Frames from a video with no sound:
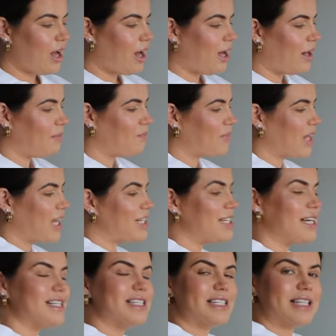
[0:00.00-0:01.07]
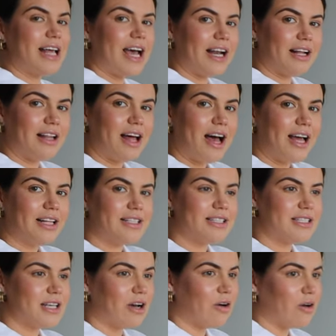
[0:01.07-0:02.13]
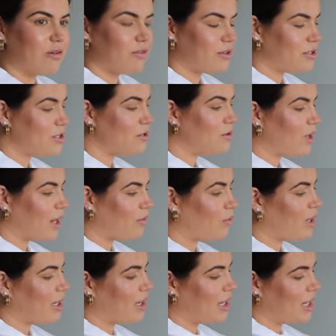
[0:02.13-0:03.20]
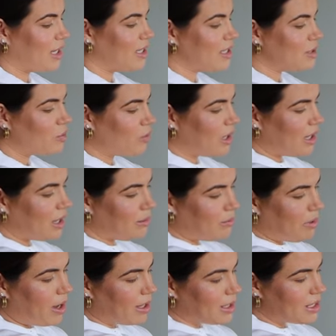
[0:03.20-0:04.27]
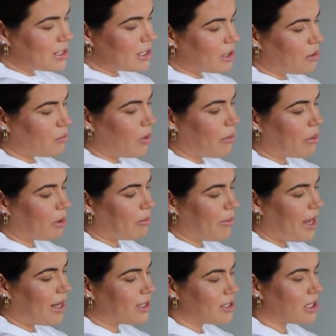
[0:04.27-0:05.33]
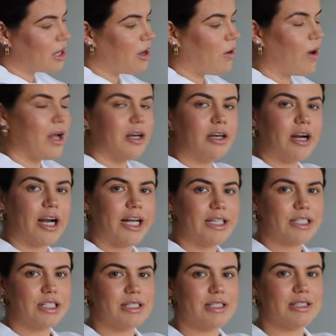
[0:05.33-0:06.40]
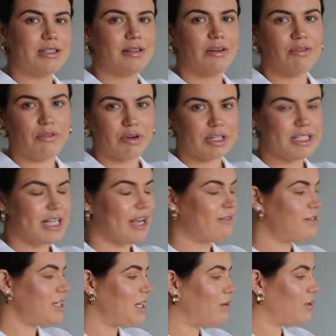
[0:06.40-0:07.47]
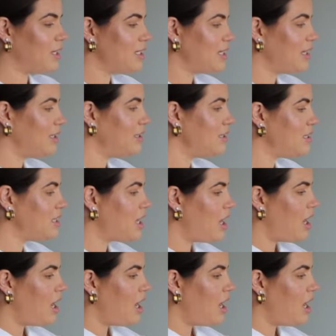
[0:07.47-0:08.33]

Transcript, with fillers: Um, it does slide a lot, so if you do get one of these, we bought this little rubber mat to go under it just for safety reasons.